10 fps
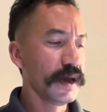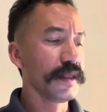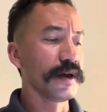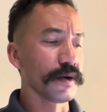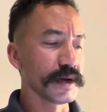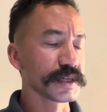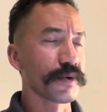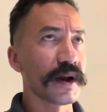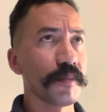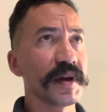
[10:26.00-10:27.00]
There is a
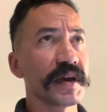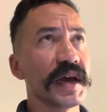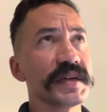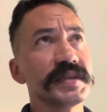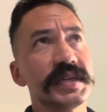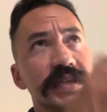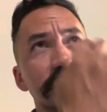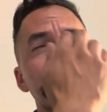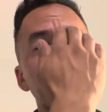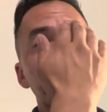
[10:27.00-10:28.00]
radon mitigation
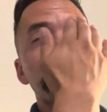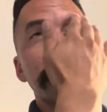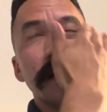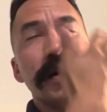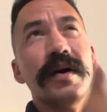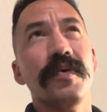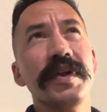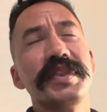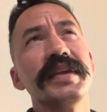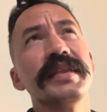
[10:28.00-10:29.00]
system there.
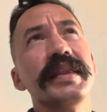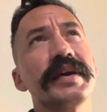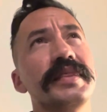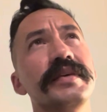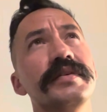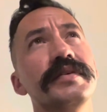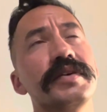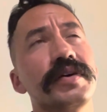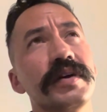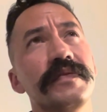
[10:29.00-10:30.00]
One thing that they
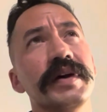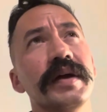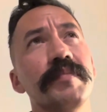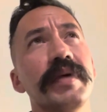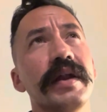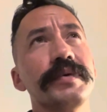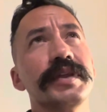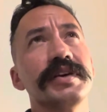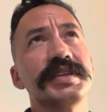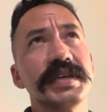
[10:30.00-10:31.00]
could have done better with
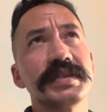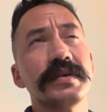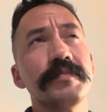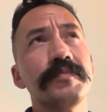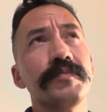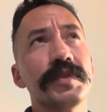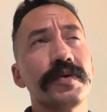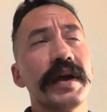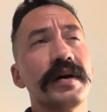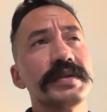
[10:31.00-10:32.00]
their system, with the
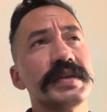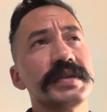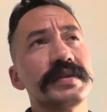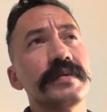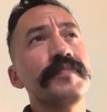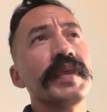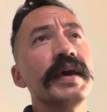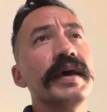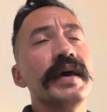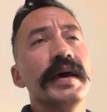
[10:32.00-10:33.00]
radon system,
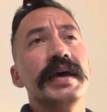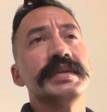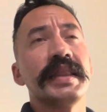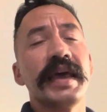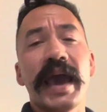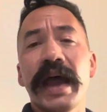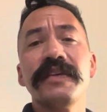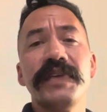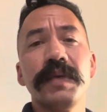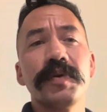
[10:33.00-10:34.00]
is that they added
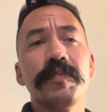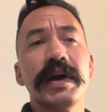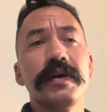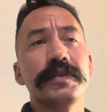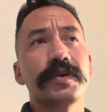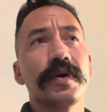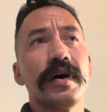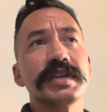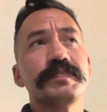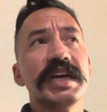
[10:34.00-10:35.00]
a vapor barrier in the
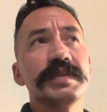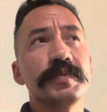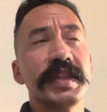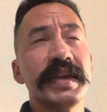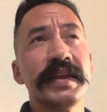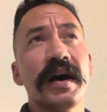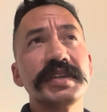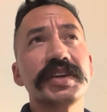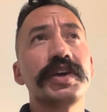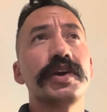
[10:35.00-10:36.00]
crawl space, but they did not
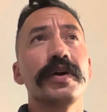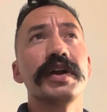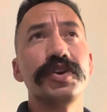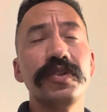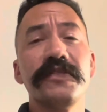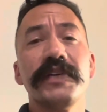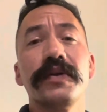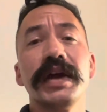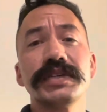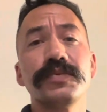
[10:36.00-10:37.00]
secure it to the
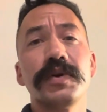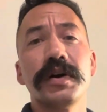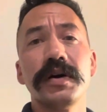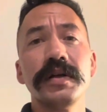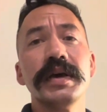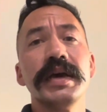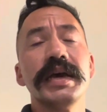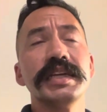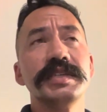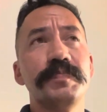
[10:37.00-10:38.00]
foundation wall.
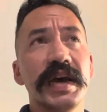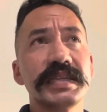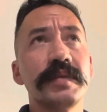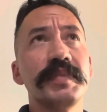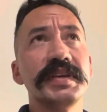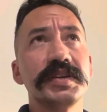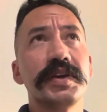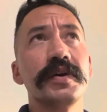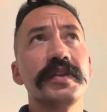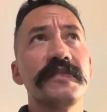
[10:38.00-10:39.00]
It's best that it be
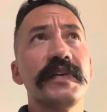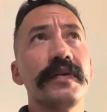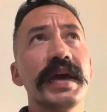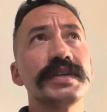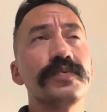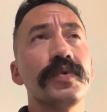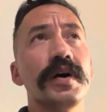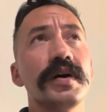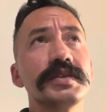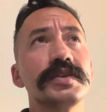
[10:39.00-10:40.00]
secured to the foundation
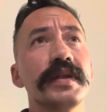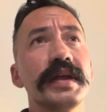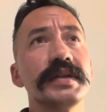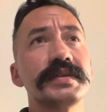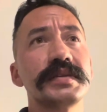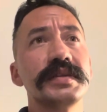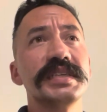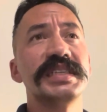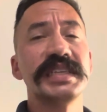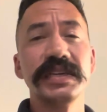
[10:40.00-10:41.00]
wall so that it's
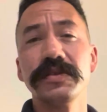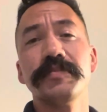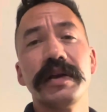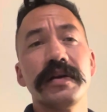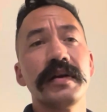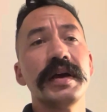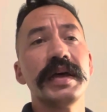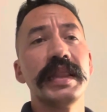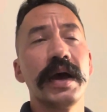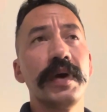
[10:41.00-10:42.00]
sealed better.
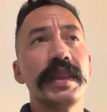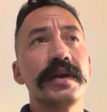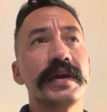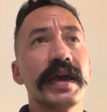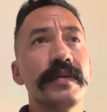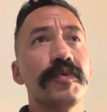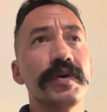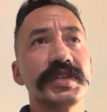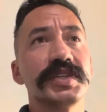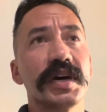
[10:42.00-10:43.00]
That way they're getting
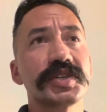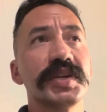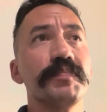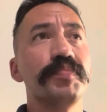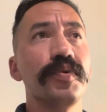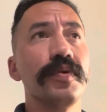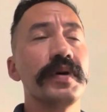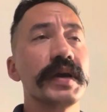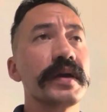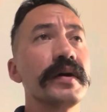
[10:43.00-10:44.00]
more suction and
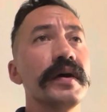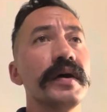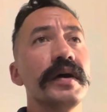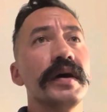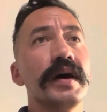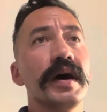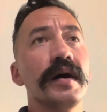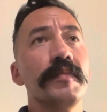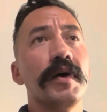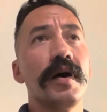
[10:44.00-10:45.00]
pulling
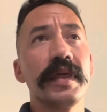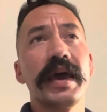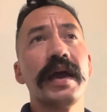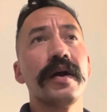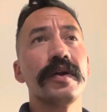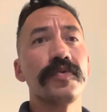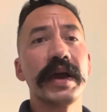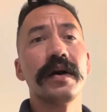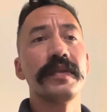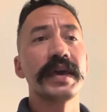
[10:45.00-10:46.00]
all the air and
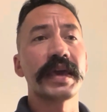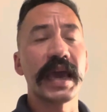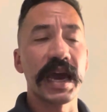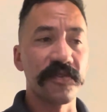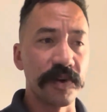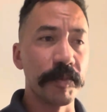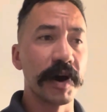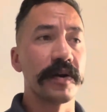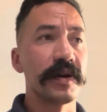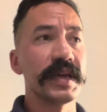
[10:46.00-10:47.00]
radon they can from
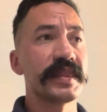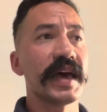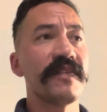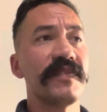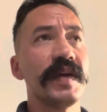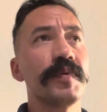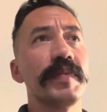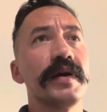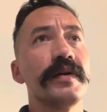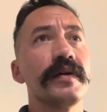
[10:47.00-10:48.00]
underneath that vapor
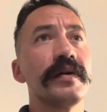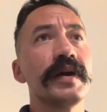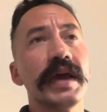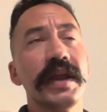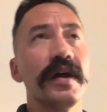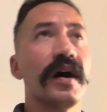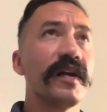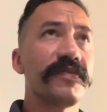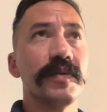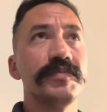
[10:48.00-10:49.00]
barrier and
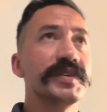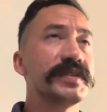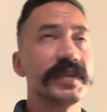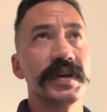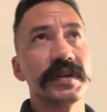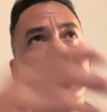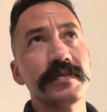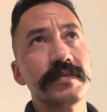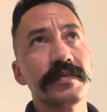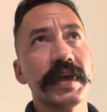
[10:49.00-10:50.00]
not from just the
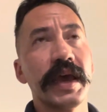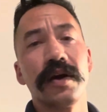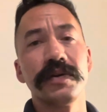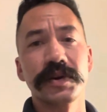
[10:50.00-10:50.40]
air in the